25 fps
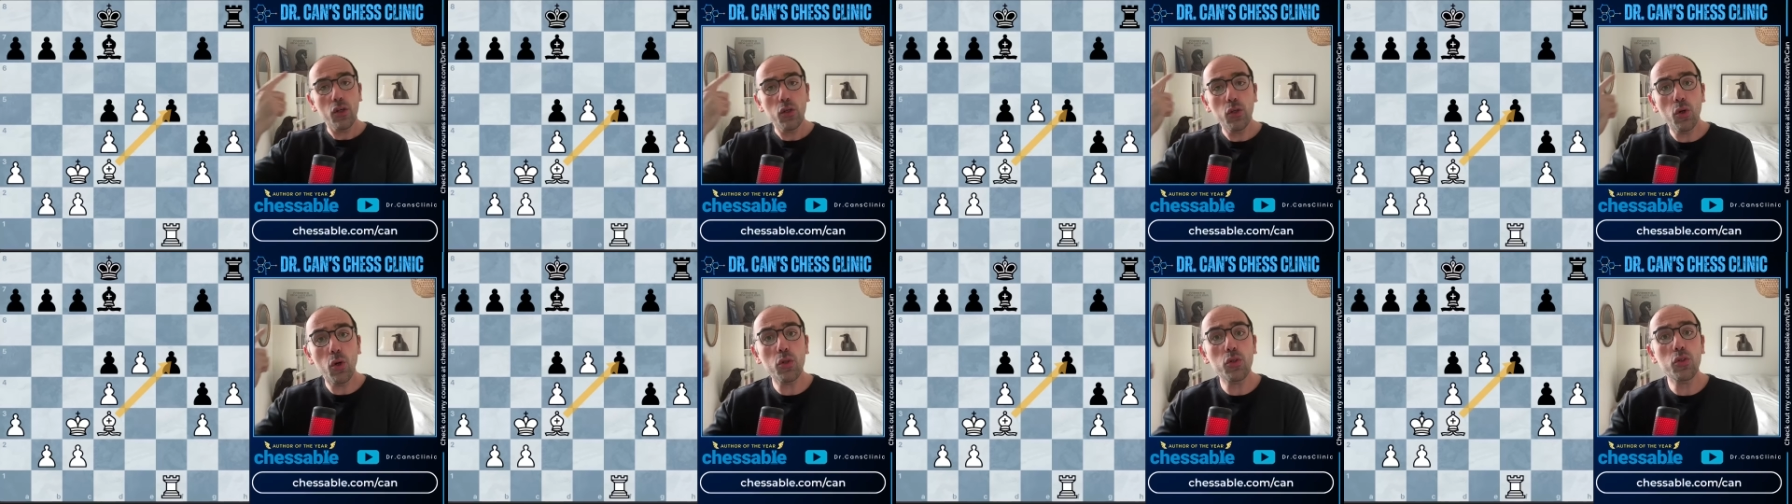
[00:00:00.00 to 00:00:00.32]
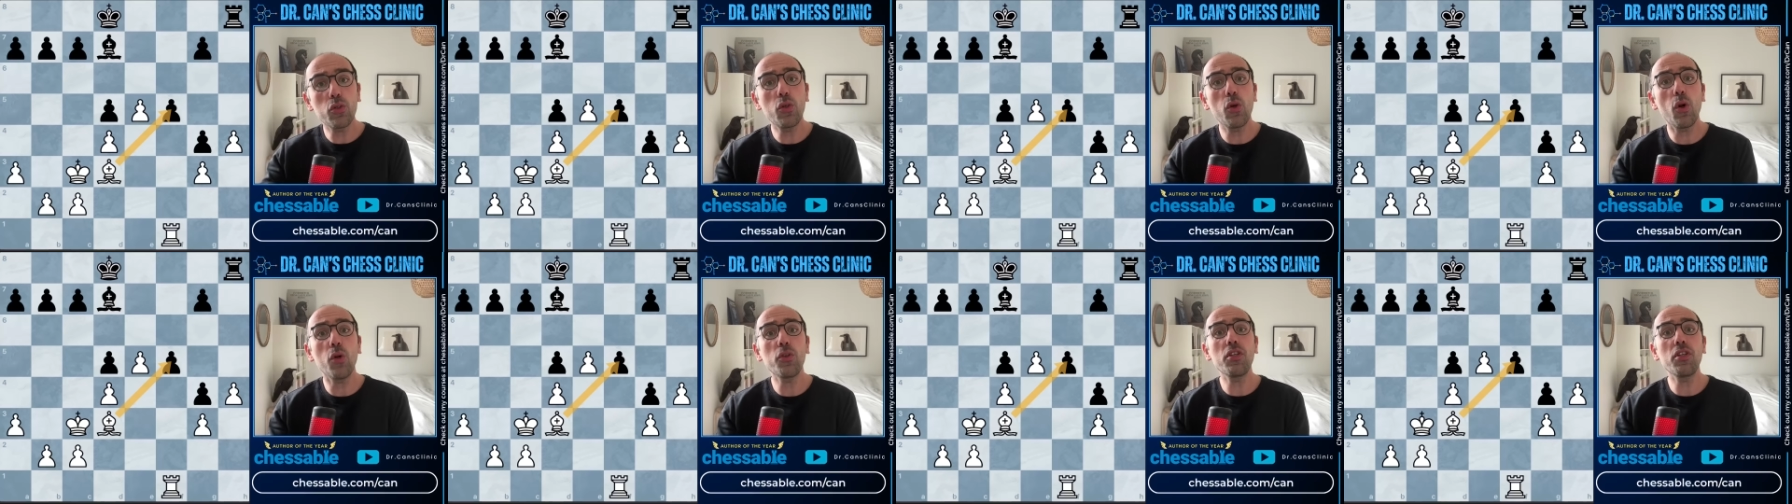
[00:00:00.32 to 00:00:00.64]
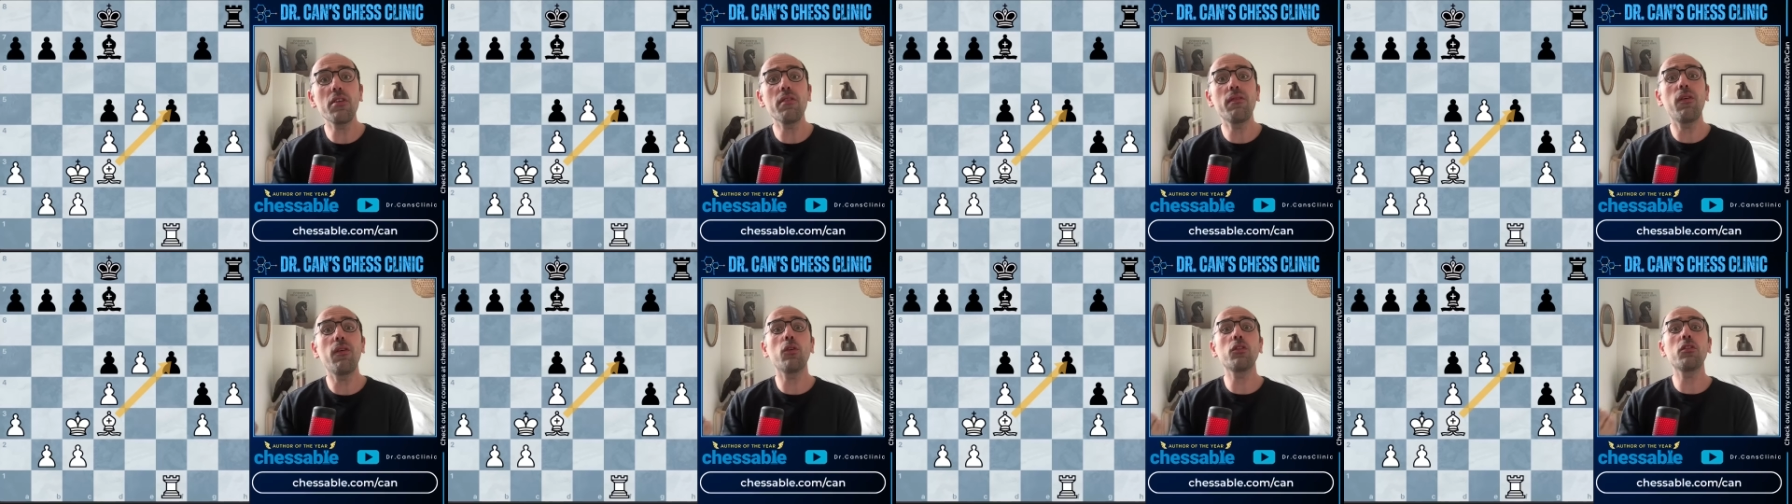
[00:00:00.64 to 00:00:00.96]
You're
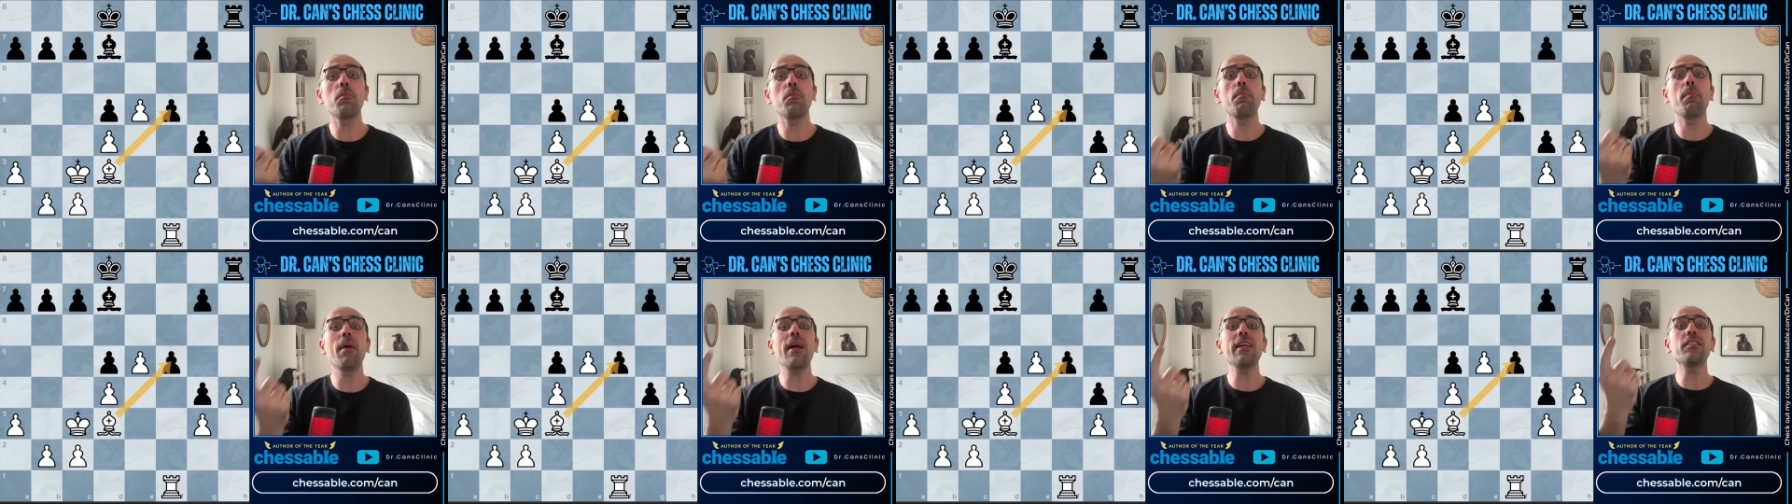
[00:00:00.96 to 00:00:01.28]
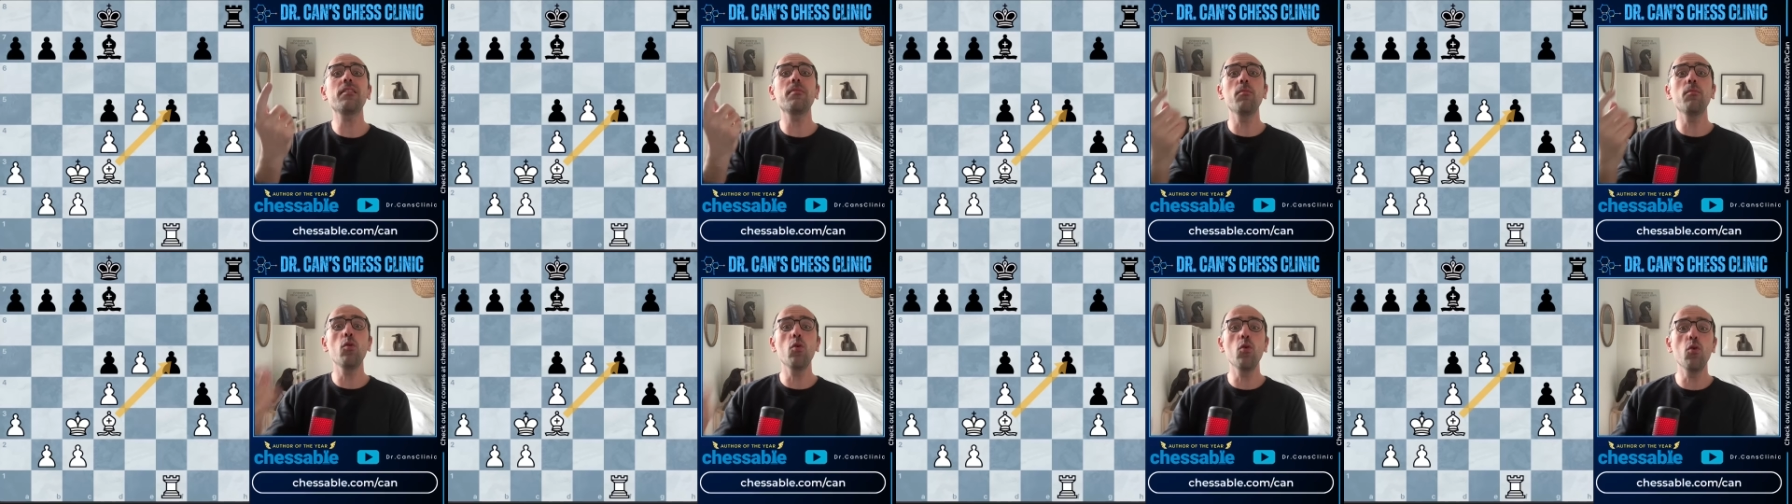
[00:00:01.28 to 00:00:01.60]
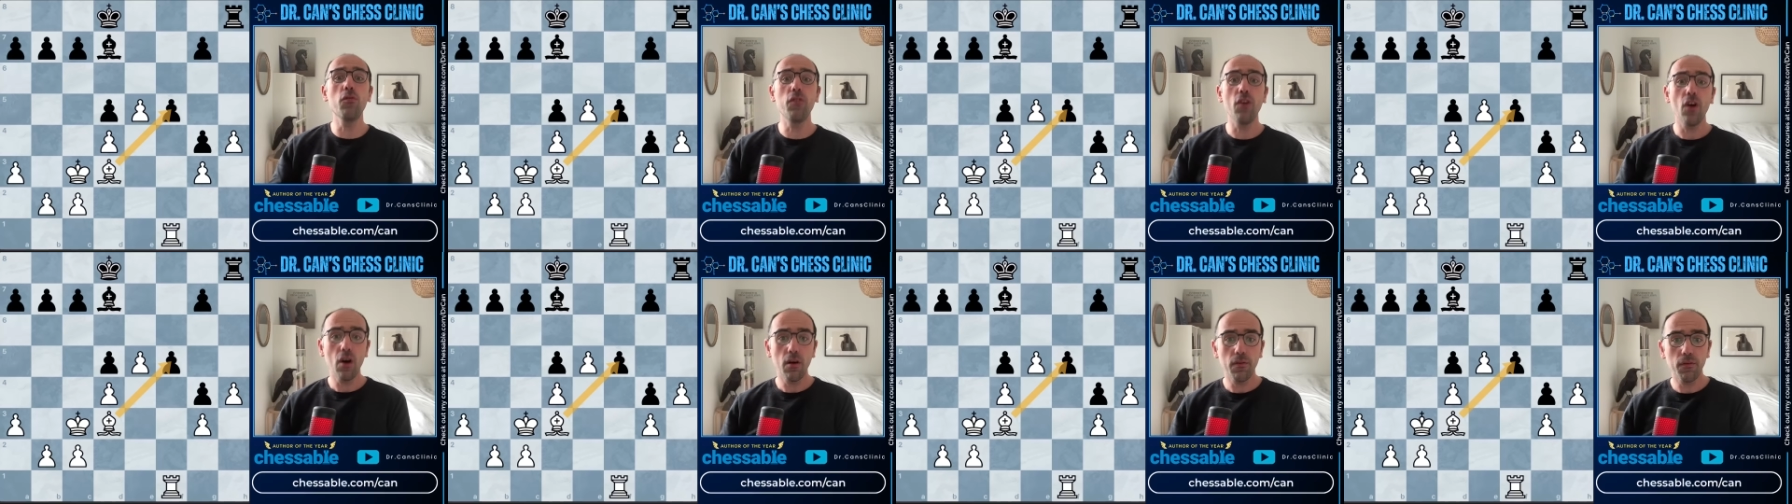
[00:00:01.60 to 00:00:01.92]
searching for the best
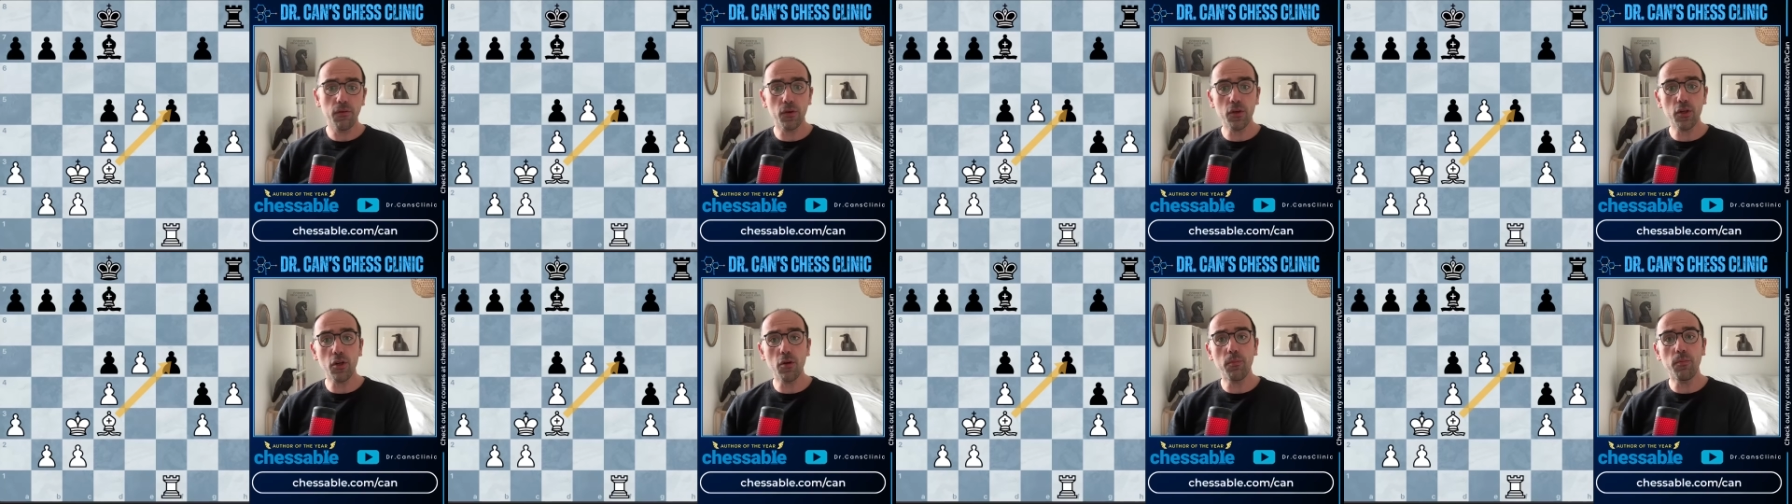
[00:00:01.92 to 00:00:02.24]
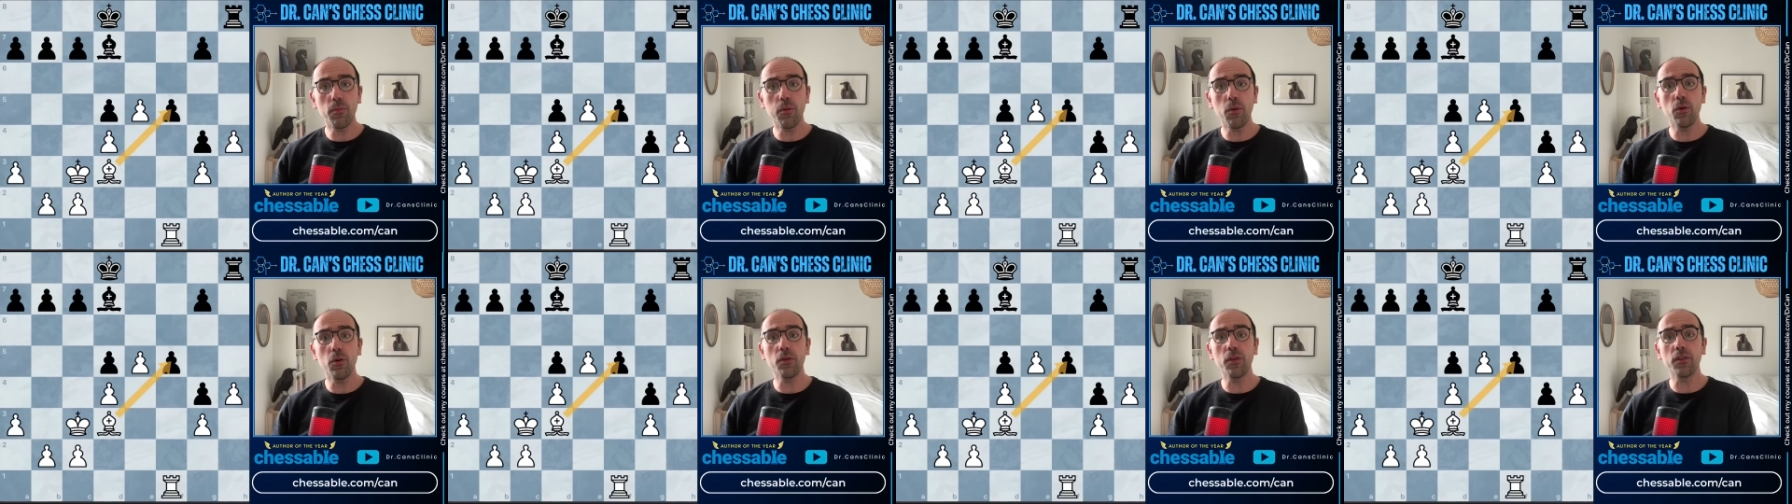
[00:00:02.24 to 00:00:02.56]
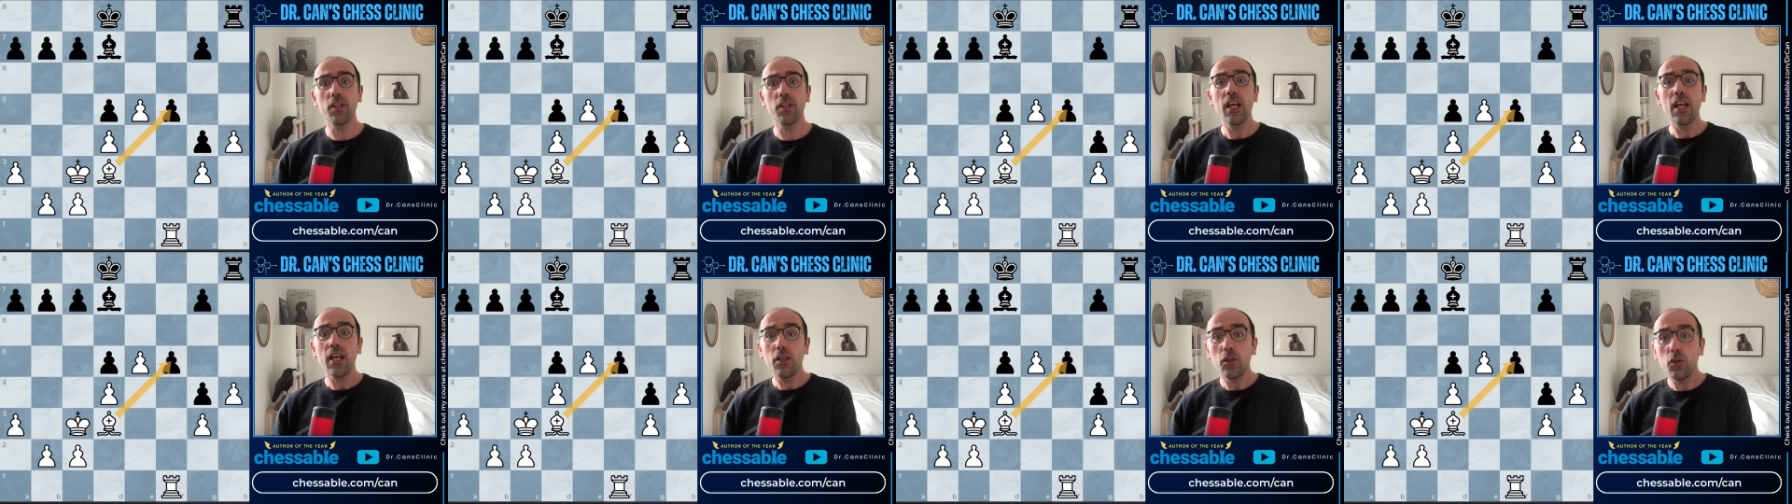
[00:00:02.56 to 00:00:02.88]
move for the
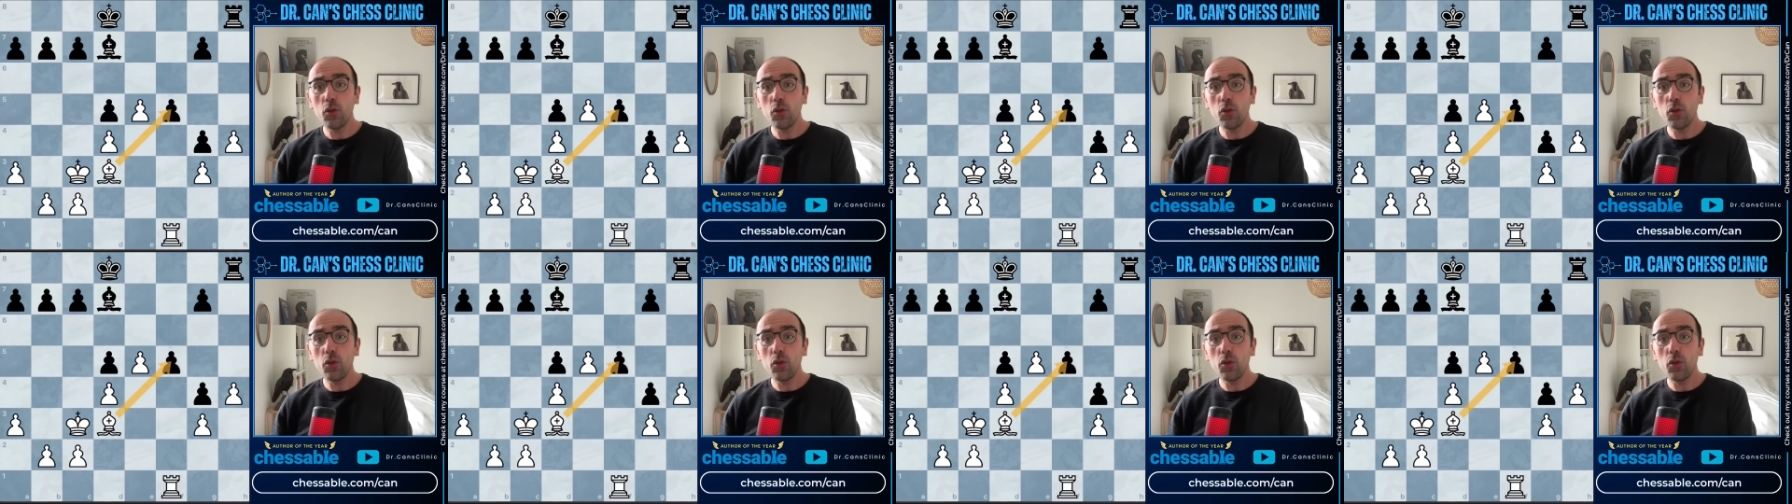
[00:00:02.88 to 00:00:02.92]
opponent.